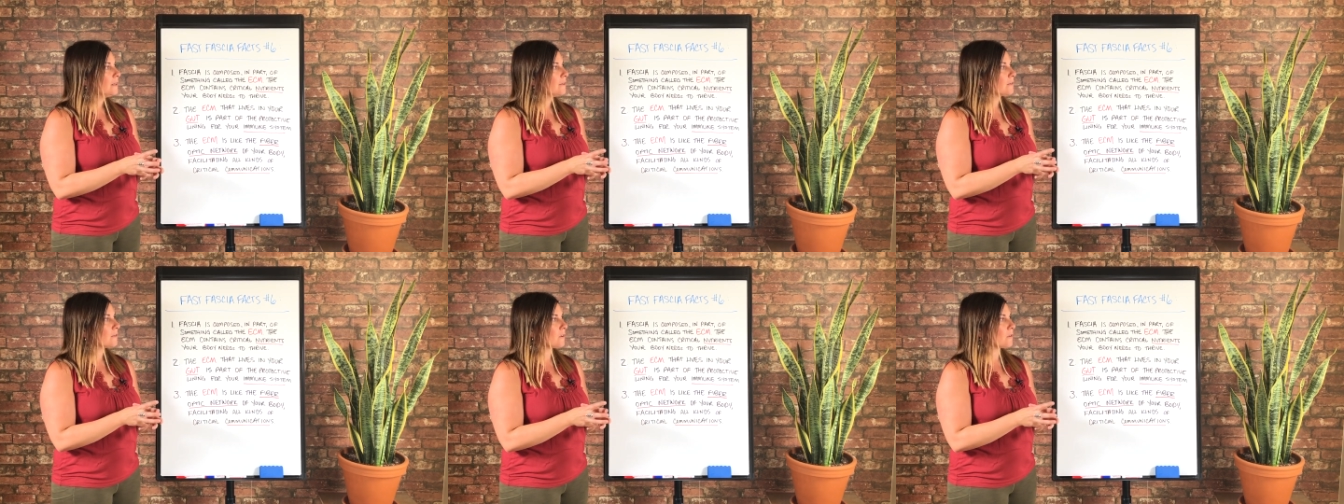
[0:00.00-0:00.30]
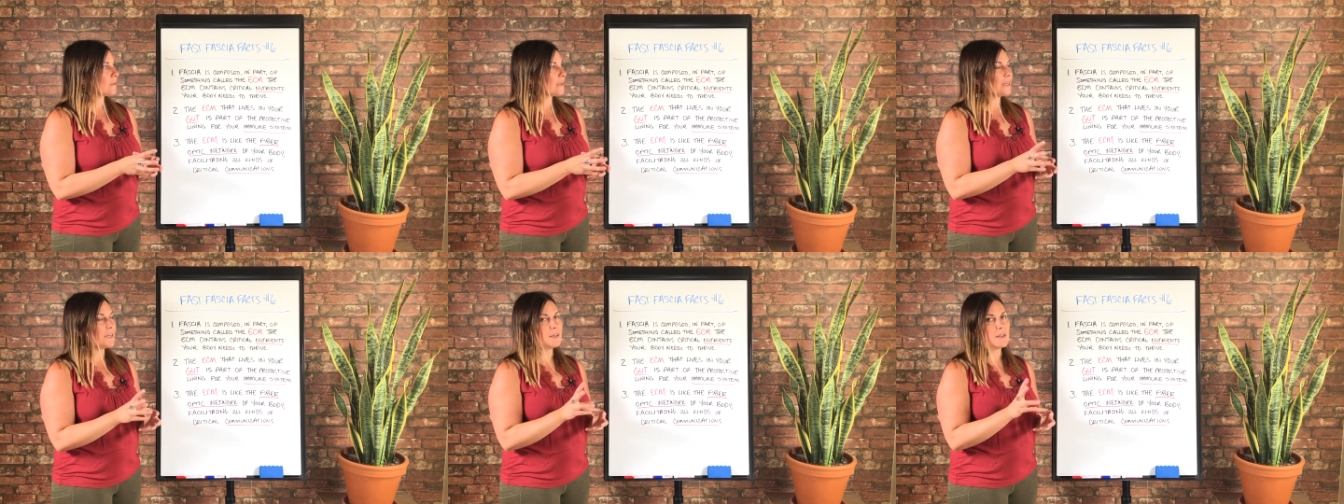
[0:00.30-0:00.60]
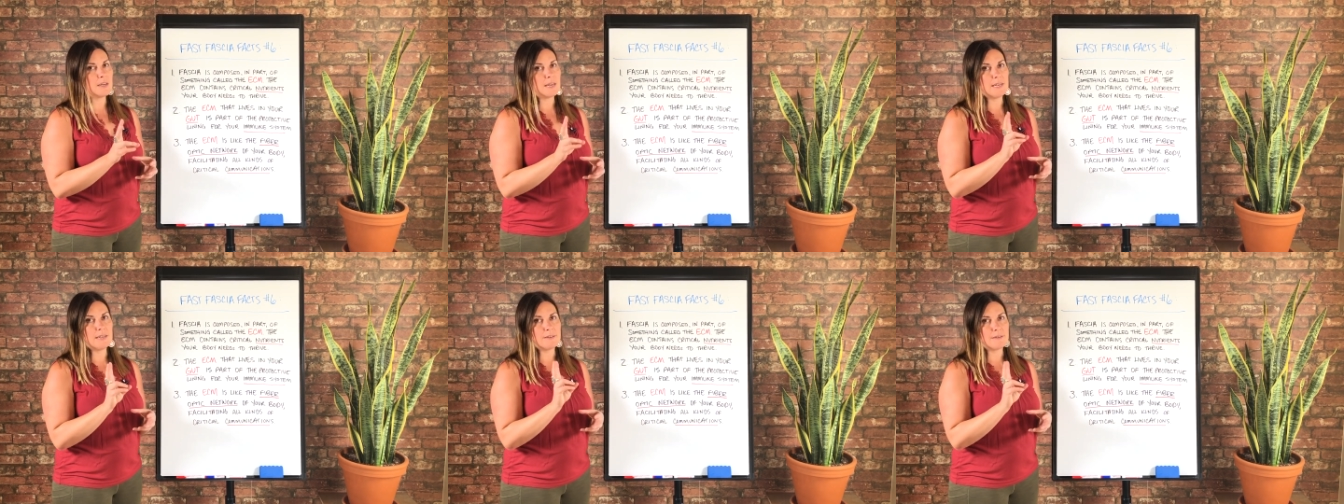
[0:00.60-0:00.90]
So
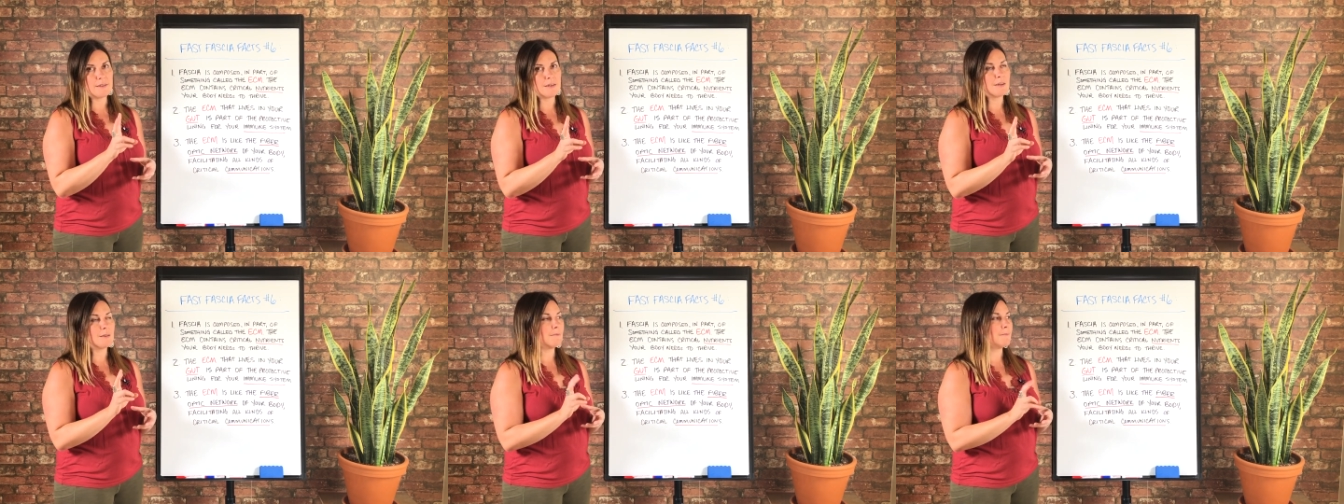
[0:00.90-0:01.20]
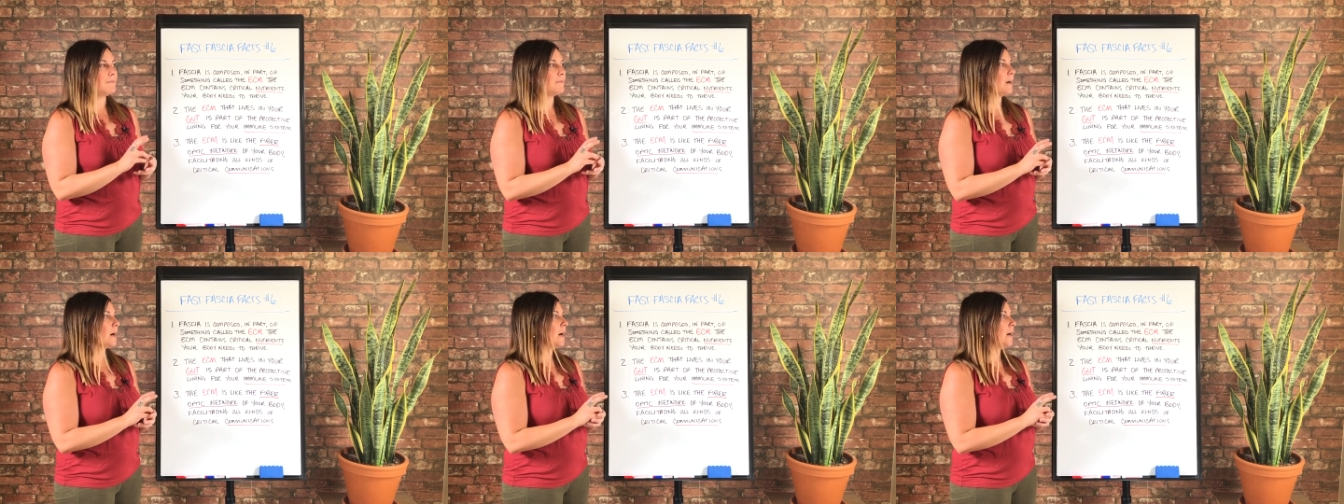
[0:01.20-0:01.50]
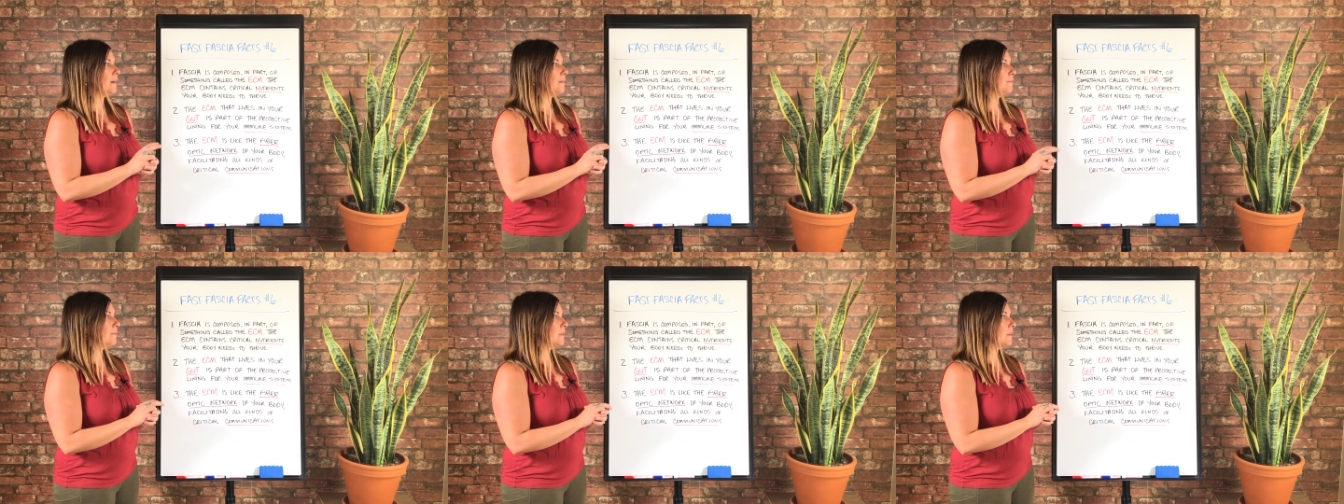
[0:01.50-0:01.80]
the ECM
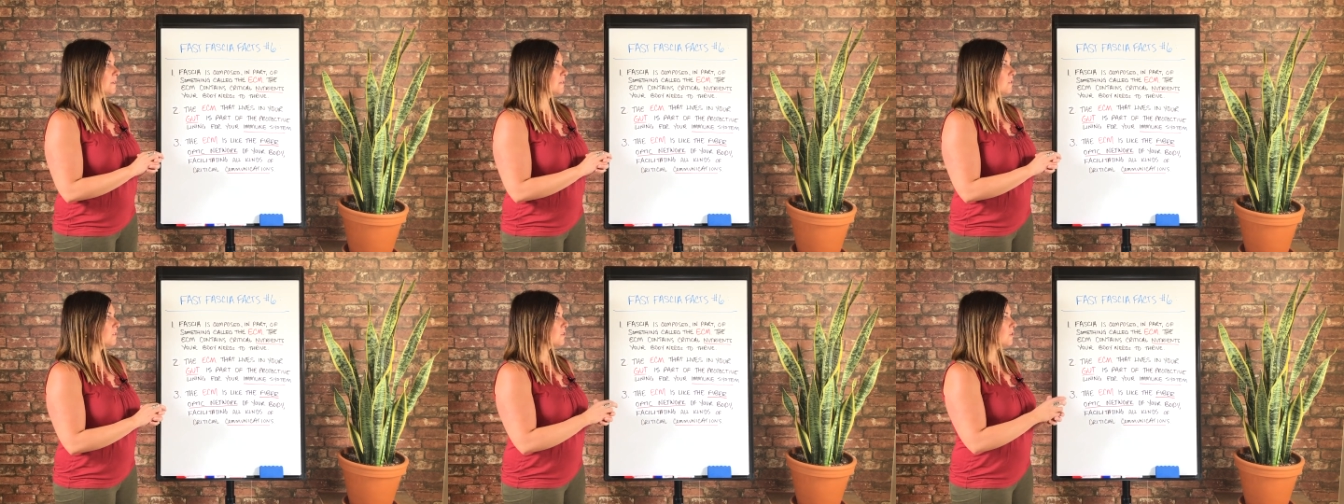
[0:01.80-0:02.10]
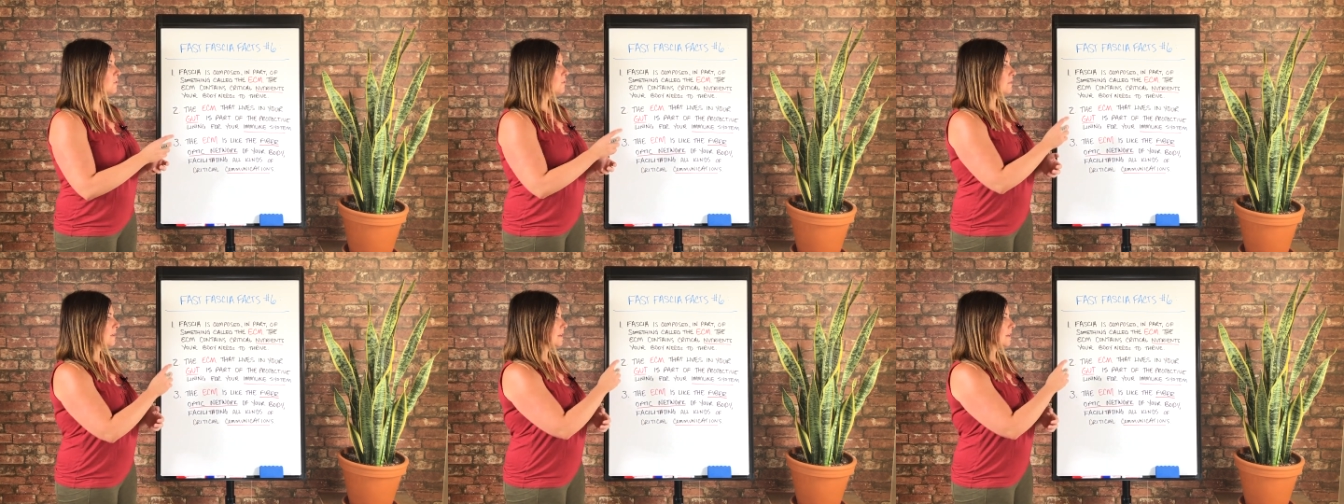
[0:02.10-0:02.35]
um, does two